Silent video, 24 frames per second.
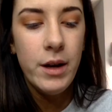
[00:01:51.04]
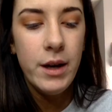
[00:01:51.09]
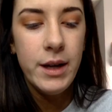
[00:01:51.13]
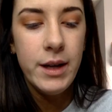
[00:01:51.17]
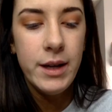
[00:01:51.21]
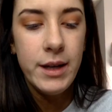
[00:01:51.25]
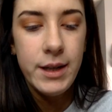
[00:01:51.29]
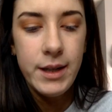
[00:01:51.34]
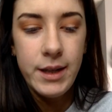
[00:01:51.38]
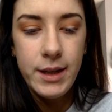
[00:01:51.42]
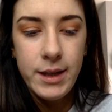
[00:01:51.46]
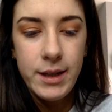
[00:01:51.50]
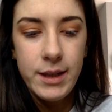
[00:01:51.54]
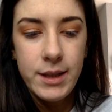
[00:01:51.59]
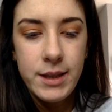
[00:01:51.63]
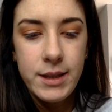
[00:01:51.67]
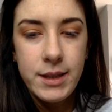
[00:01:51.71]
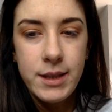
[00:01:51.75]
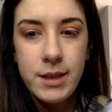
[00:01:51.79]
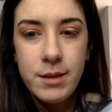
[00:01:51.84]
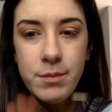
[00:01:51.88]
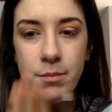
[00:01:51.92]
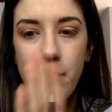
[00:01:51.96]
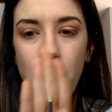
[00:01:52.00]
a
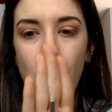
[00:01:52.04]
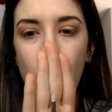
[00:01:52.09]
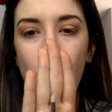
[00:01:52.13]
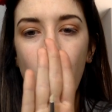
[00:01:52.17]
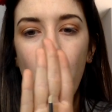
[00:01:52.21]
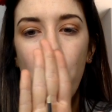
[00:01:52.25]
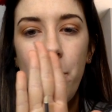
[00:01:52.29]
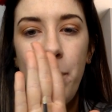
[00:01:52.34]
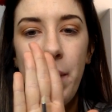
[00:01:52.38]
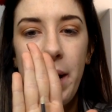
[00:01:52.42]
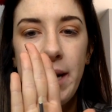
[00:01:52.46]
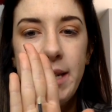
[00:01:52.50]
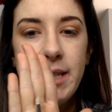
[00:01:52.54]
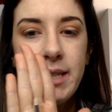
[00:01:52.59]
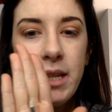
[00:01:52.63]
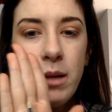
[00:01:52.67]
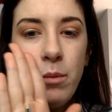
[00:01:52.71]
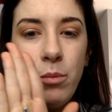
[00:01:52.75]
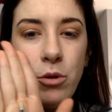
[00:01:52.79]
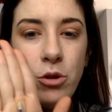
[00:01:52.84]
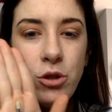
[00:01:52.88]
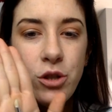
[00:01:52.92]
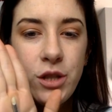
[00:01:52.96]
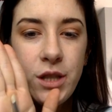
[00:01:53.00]
small pencil
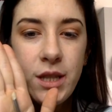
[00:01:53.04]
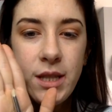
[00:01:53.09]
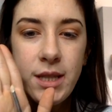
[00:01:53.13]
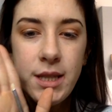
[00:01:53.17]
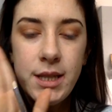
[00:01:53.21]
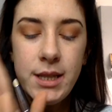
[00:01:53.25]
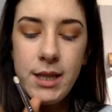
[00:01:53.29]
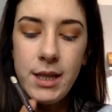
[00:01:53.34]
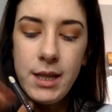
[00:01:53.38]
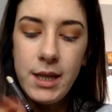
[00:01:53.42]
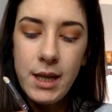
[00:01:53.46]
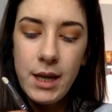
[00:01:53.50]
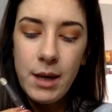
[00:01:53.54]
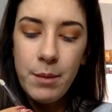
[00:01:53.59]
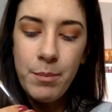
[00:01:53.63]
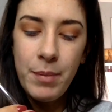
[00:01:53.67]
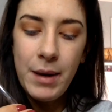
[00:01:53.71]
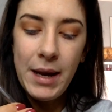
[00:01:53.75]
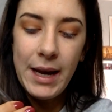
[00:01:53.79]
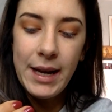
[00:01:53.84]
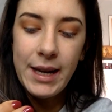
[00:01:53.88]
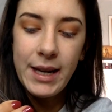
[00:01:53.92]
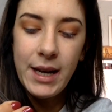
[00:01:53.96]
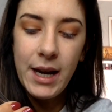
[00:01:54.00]
brush. This is a
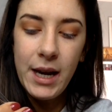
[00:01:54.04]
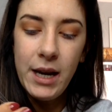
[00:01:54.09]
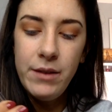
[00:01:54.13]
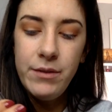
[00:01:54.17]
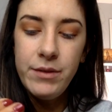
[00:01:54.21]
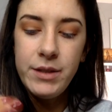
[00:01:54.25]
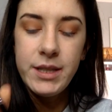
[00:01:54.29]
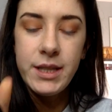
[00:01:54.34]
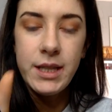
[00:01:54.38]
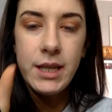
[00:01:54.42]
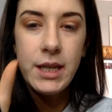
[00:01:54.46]
blank canvas